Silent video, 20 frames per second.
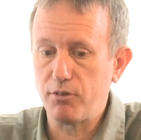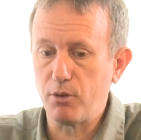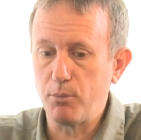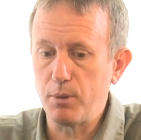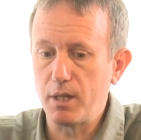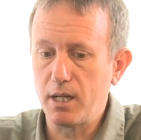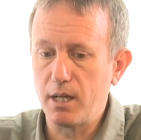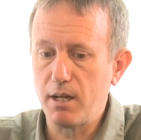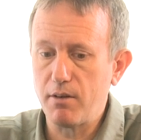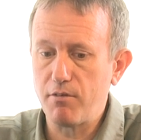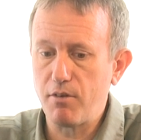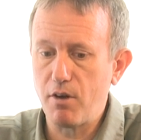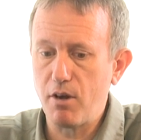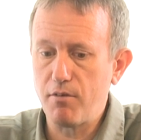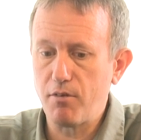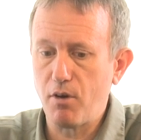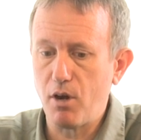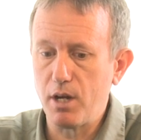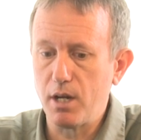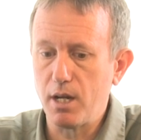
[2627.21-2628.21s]
So we can get
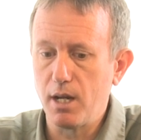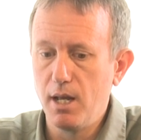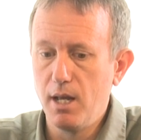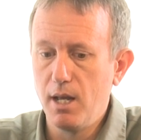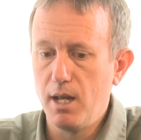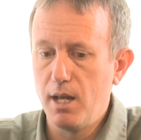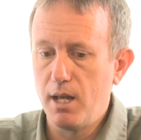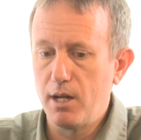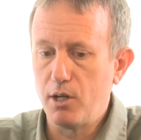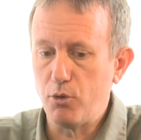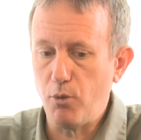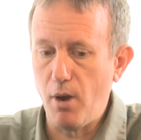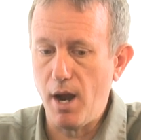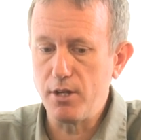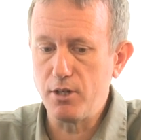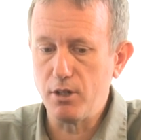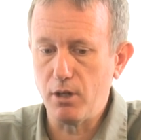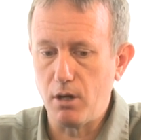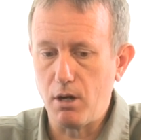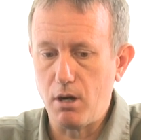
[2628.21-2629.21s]
very, very
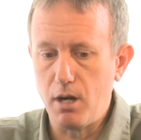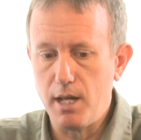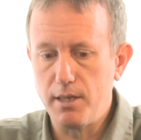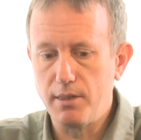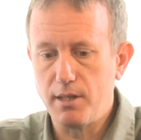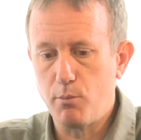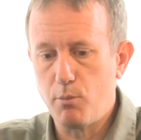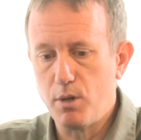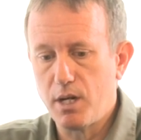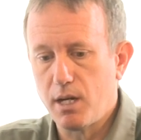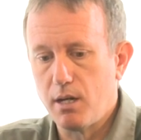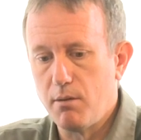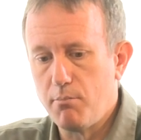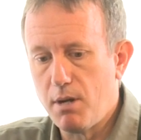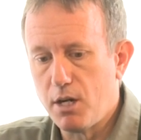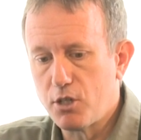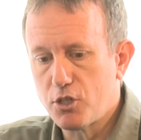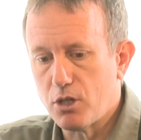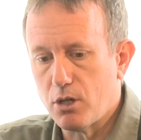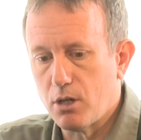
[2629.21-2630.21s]
granular, and then we can
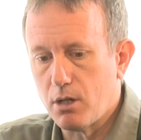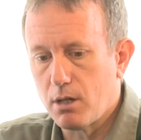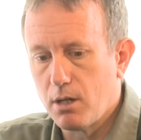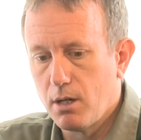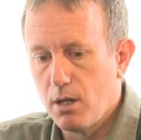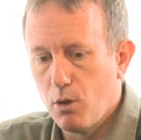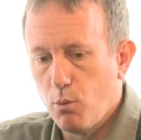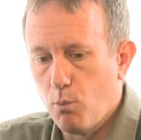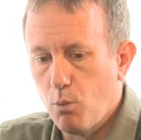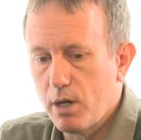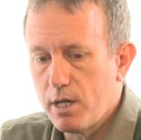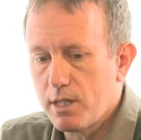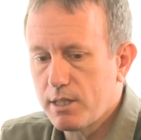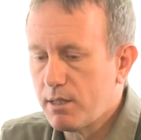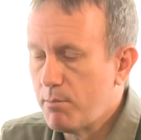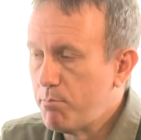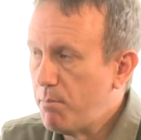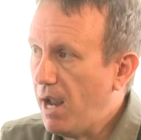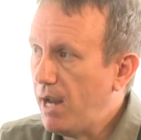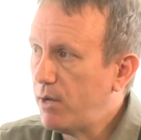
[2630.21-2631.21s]
measure what is
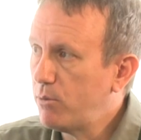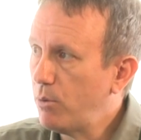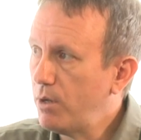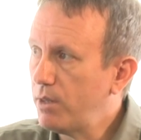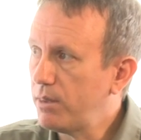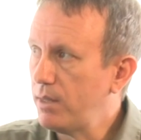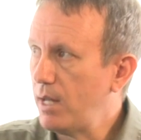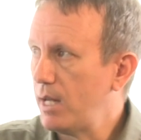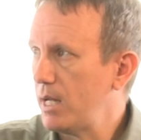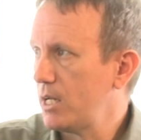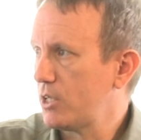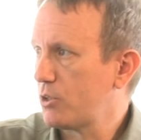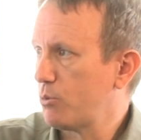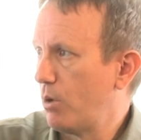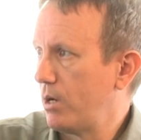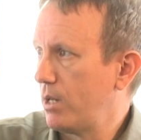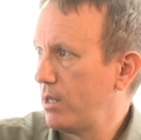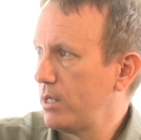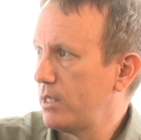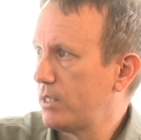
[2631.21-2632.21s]
the bandwidth that each
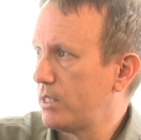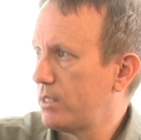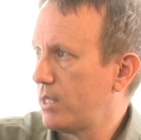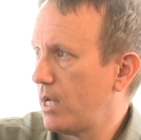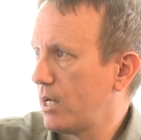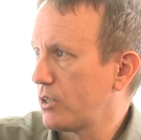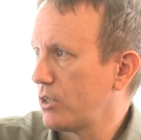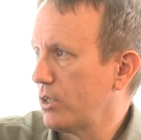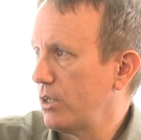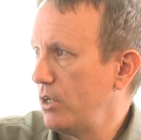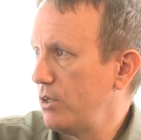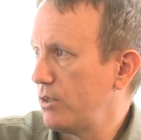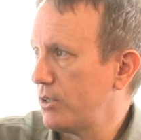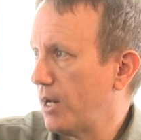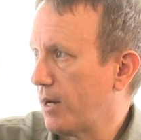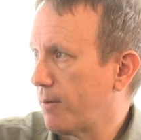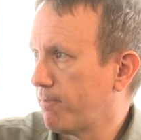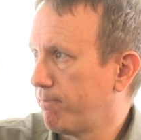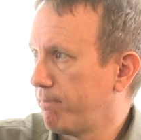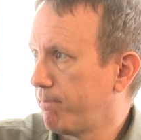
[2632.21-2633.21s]
one of these is actually using.